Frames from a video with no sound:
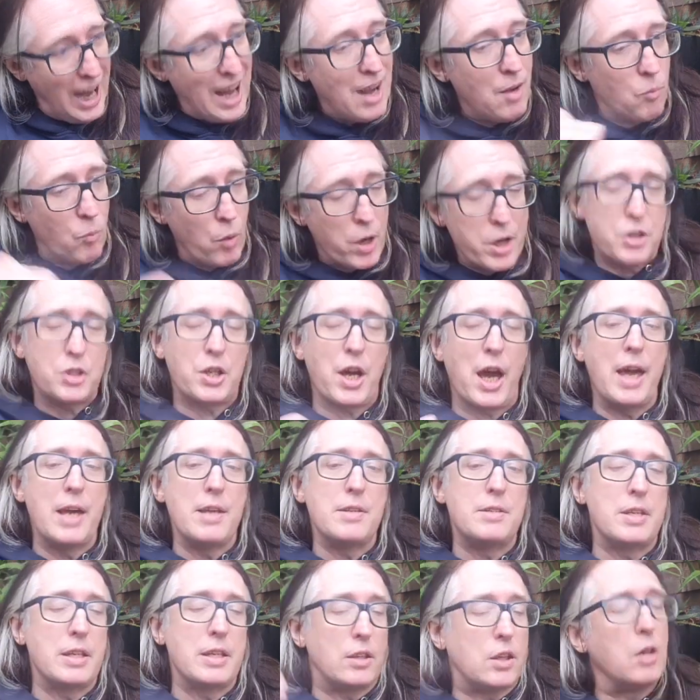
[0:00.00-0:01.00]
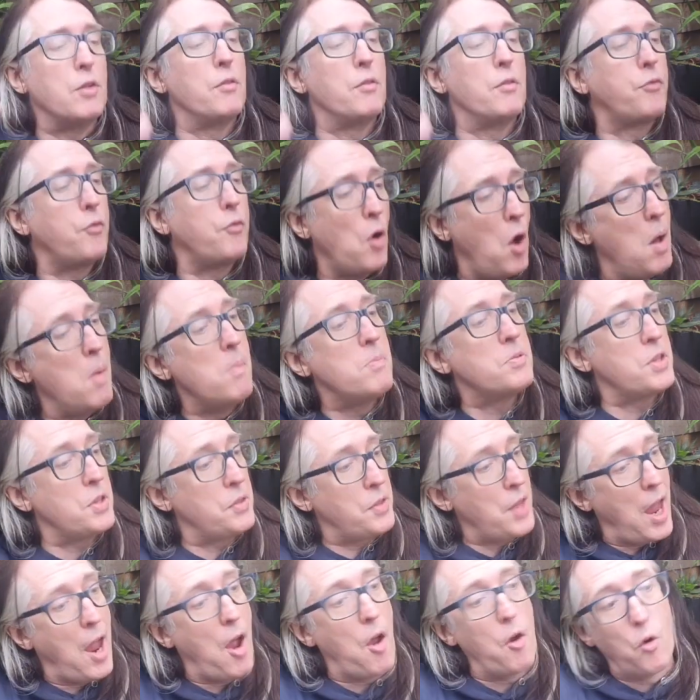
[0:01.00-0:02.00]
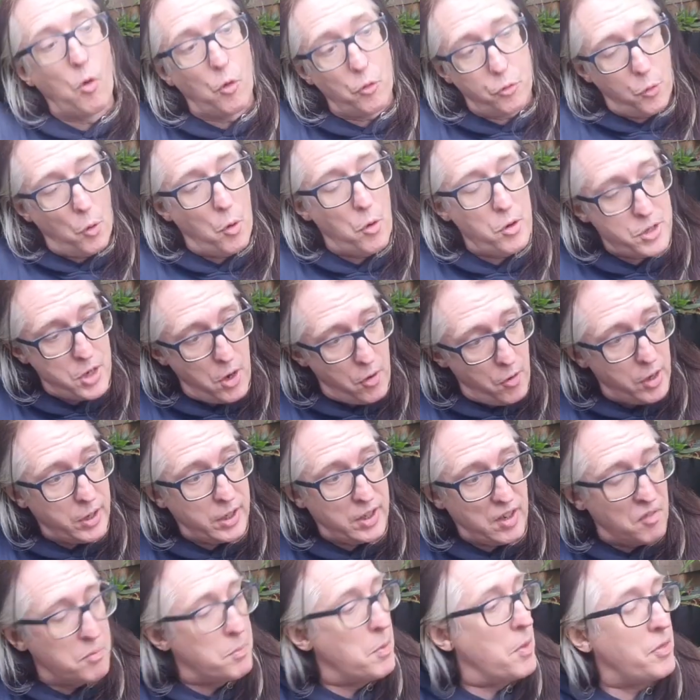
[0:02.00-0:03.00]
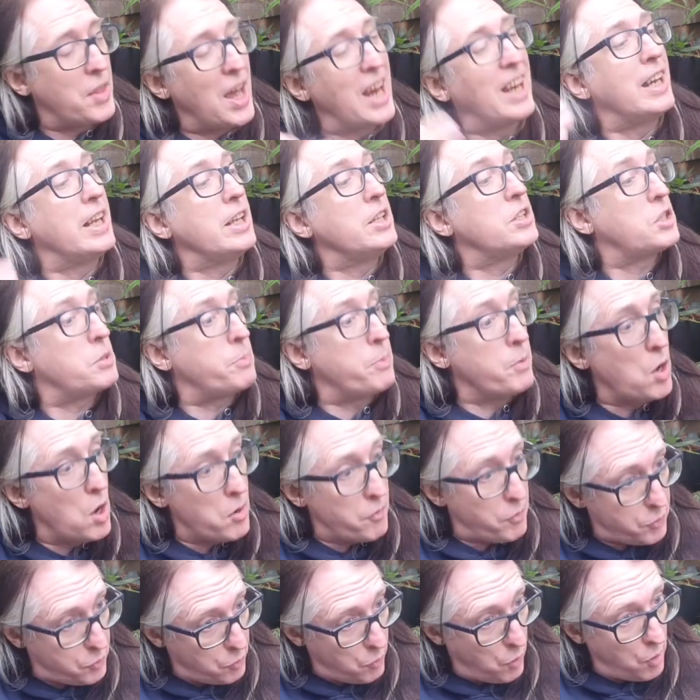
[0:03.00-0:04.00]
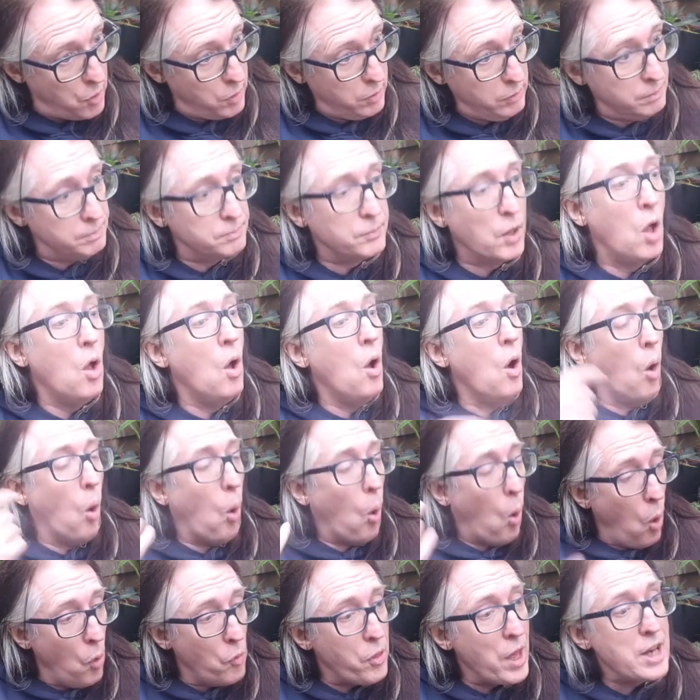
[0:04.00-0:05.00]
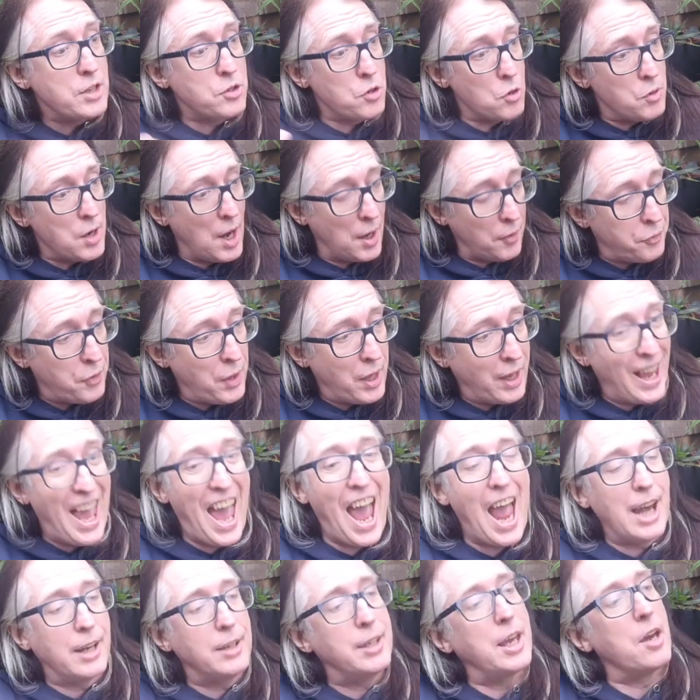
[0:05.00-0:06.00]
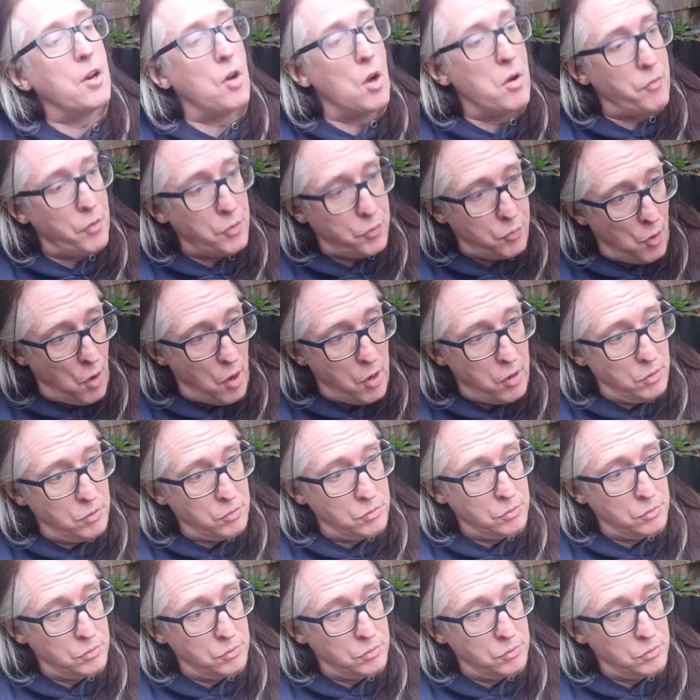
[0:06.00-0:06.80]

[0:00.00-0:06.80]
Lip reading: In which case it confirms that they are an authoritarian government that needs to be overthrown, or they do nothing and get overthrown,